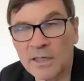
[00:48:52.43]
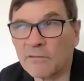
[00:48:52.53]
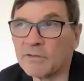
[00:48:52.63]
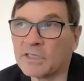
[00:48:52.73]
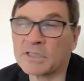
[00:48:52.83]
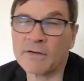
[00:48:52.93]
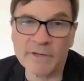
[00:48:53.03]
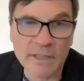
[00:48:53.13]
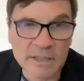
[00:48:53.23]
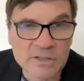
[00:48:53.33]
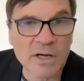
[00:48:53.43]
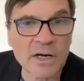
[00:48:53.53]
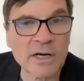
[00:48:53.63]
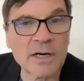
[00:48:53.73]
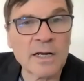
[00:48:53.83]
uh, rediscover their
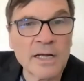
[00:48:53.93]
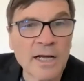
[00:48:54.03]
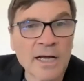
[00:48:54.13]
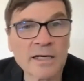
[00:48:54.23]
desire mm-hmm.